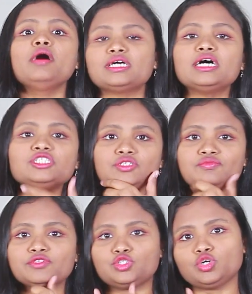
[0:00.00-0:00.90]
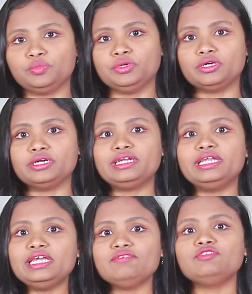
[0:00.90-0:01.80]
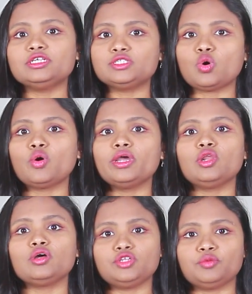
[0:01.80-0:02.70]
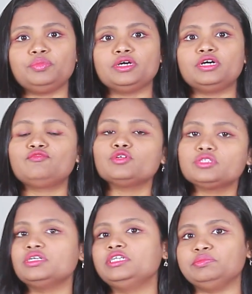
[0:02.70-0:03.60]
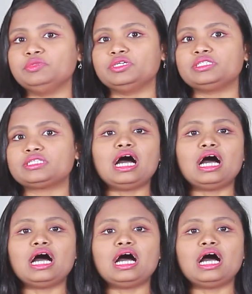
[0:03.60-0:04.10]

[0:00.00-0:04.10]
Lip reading: Massage it with your beard. Leave this oil on your beard for 30 minutes.